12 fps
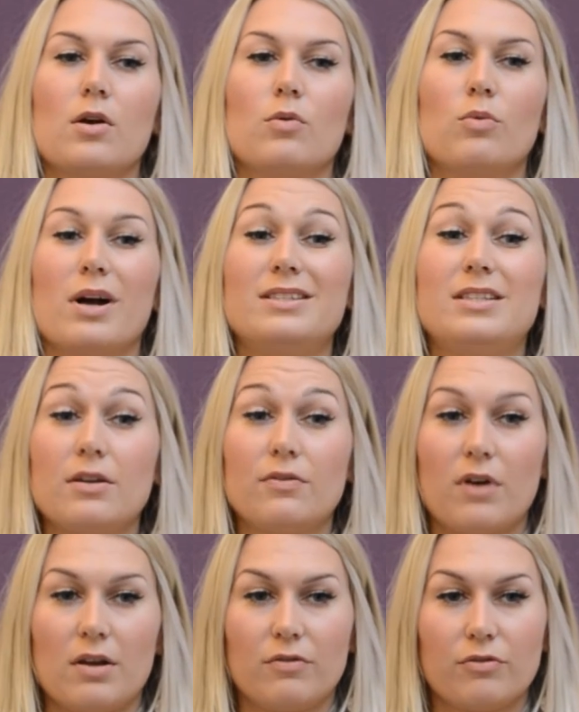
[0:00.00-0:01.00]
What I did
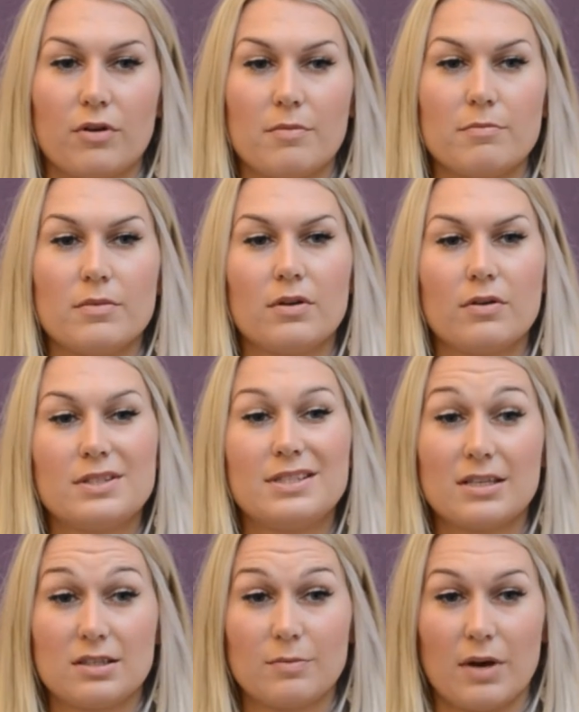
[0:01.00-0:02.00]
find from
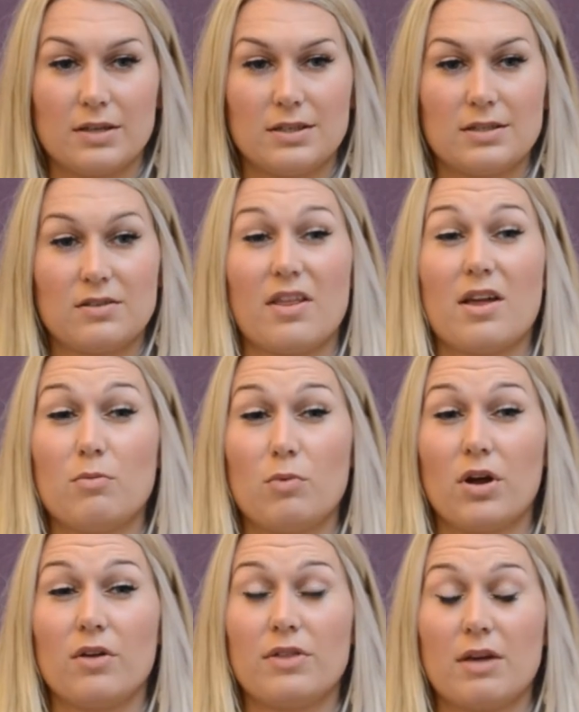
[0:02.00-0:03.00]
systemisers is that
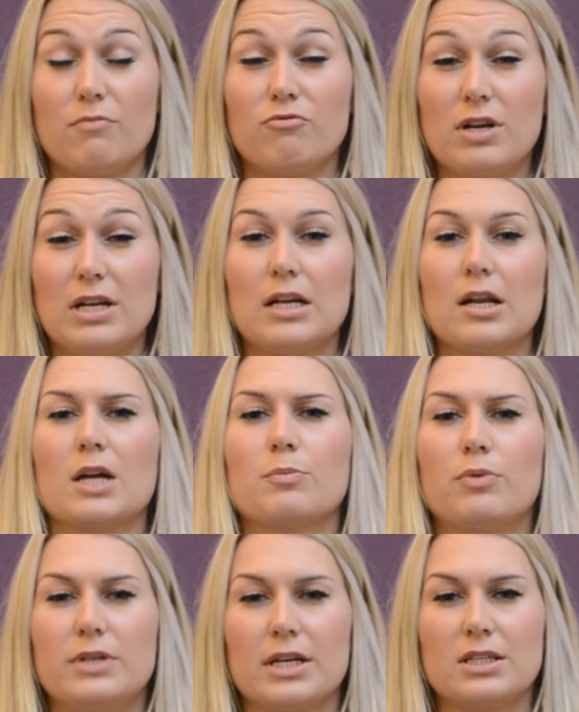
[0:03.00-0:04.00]
they really liked
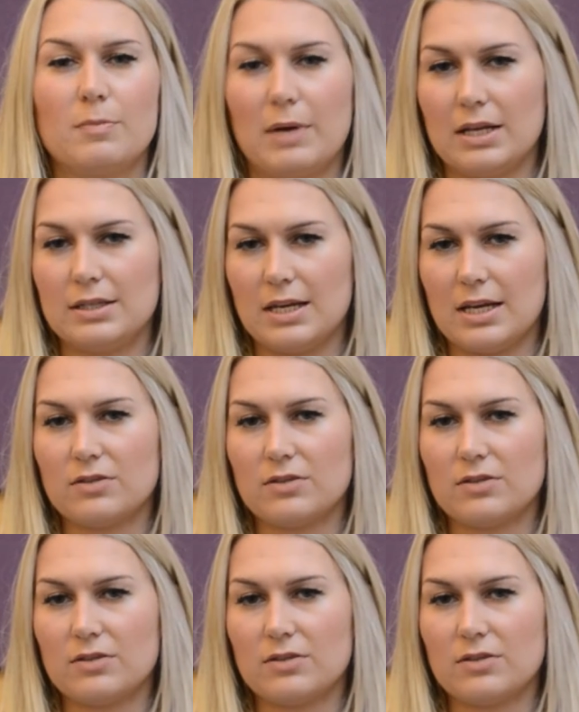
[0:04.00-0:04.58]
predictability.